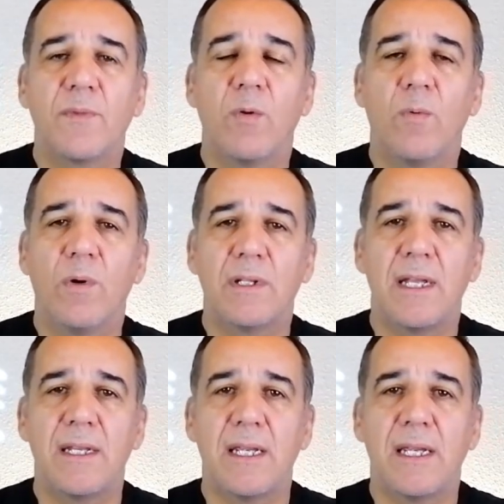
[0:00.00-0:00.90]
what
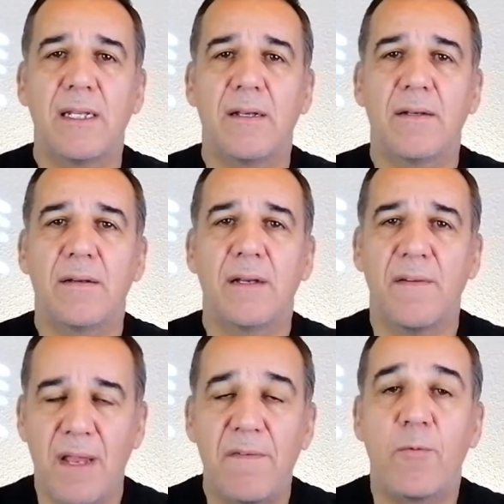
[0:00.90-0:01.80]
they did,
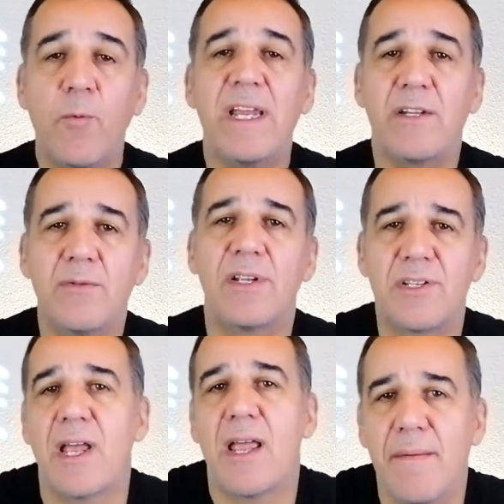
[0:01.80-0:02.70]
if we do the
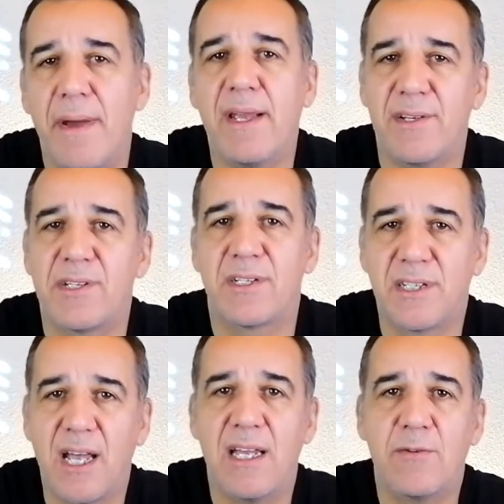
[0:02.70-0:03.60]
same
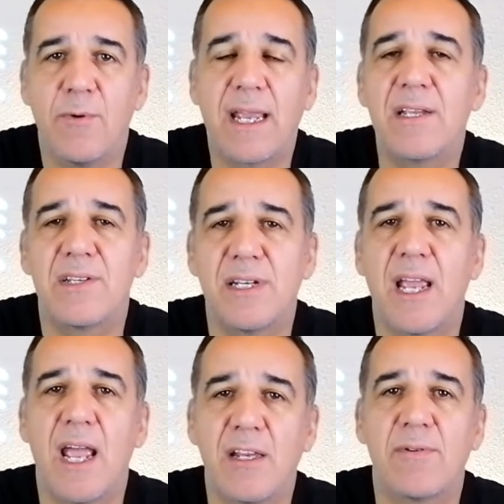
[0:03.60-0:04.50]
exercise, we can
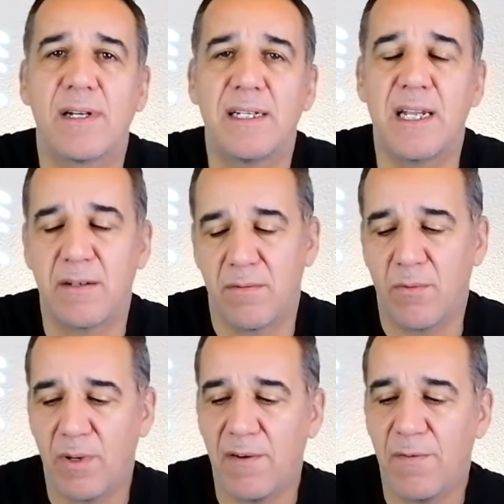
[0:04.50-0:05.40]
see actually that
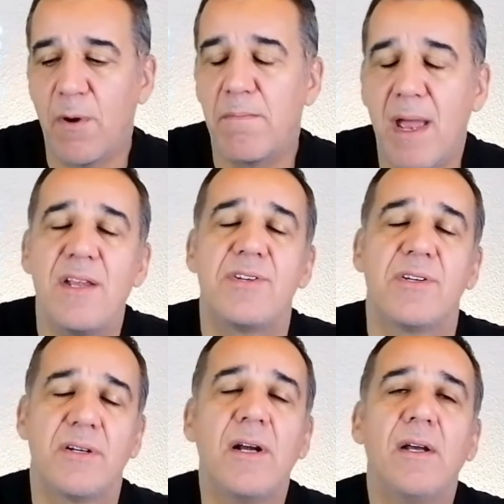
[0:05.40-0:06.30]
if we
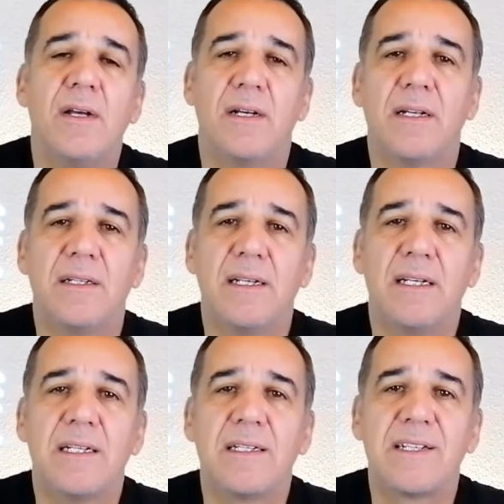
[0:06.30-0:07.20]
measure
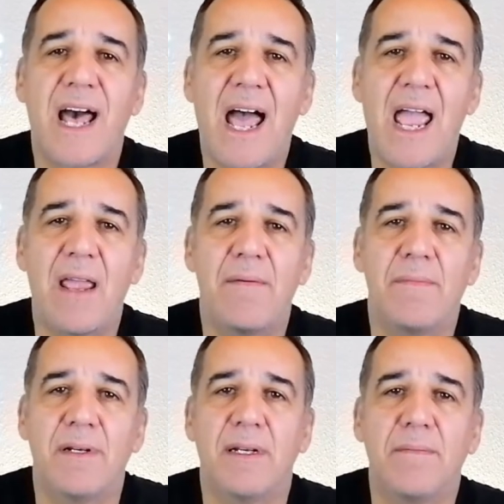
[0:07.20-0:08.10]
the
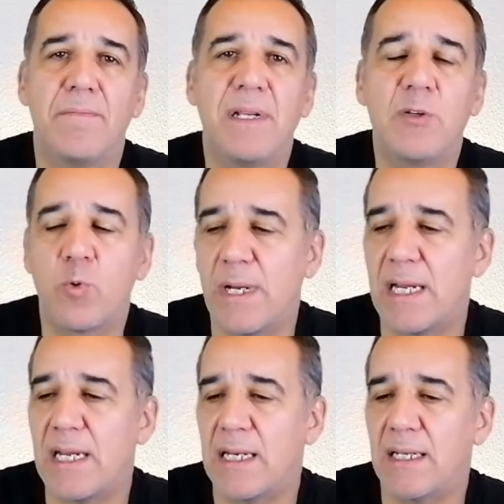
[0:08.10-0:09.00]
time
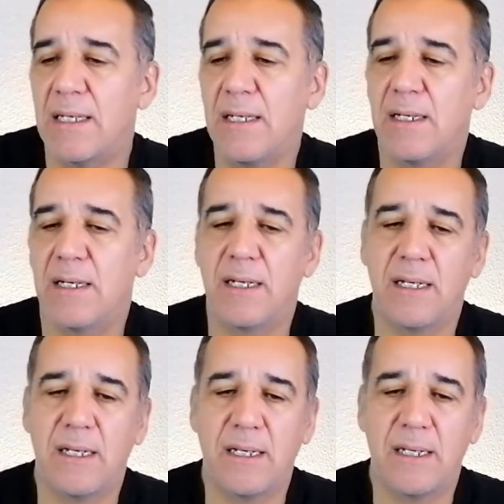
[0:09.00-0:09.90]
between
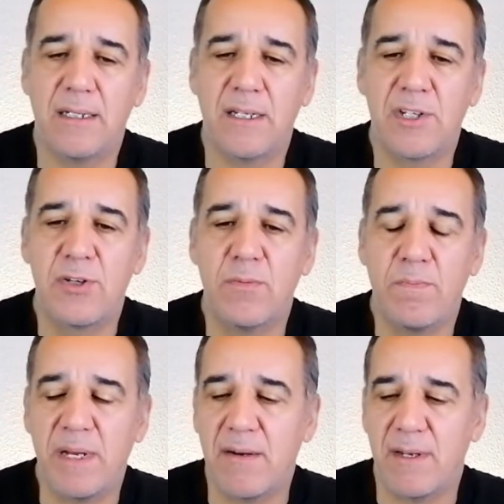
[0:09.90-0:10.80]
the two
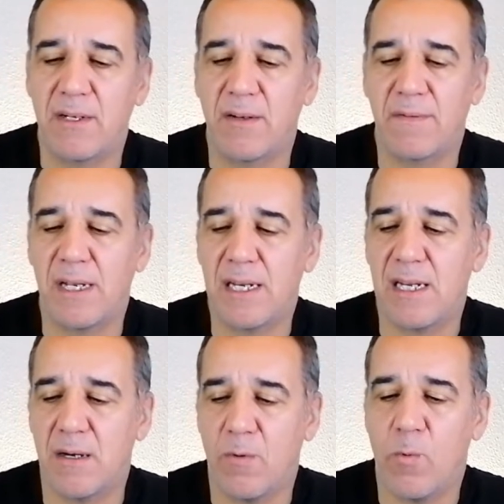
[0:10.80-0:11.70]
periods of the
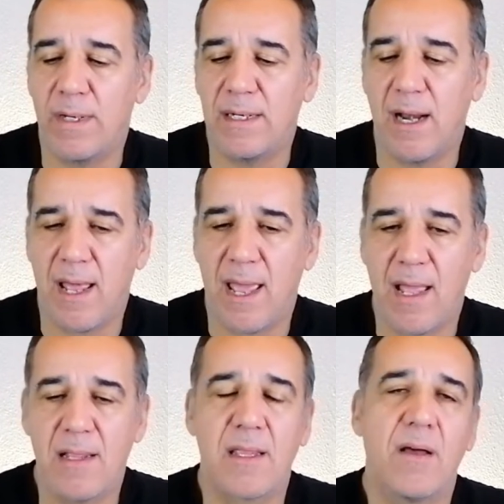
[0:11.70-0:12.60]
year when the
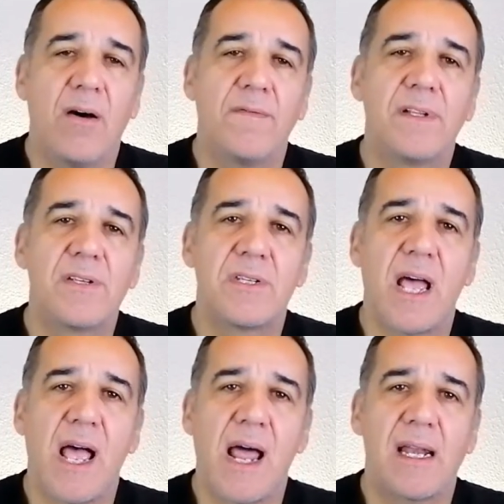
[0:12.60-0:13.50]
length of the
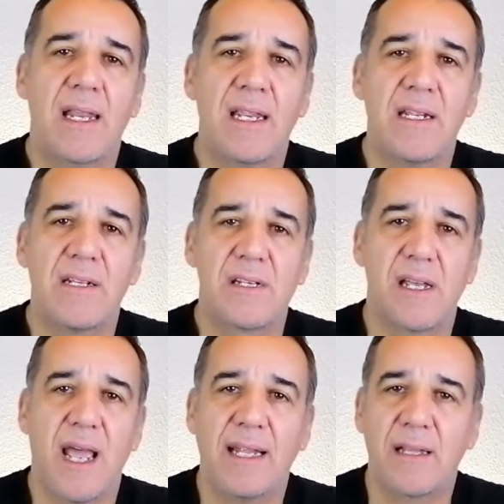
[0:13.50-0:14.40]
sun is
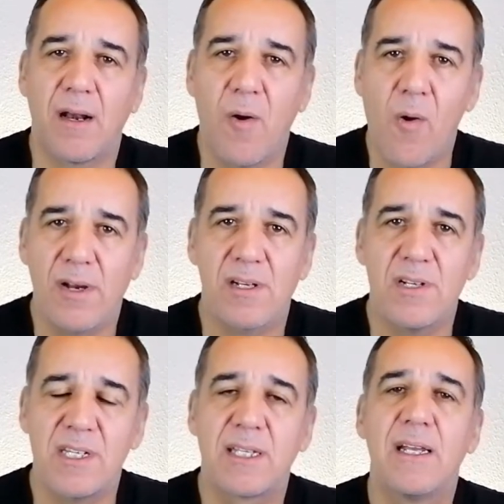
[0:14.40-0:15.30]
at the
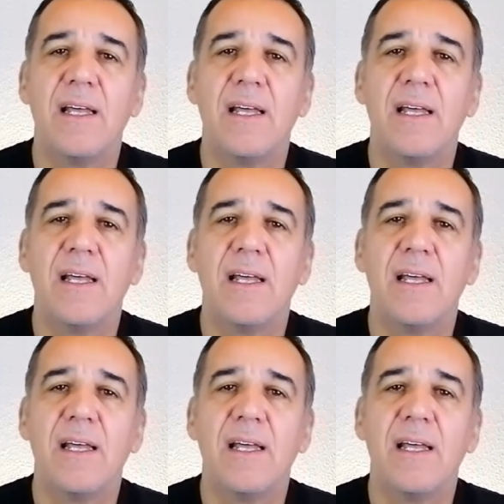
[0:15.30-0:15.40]
longest,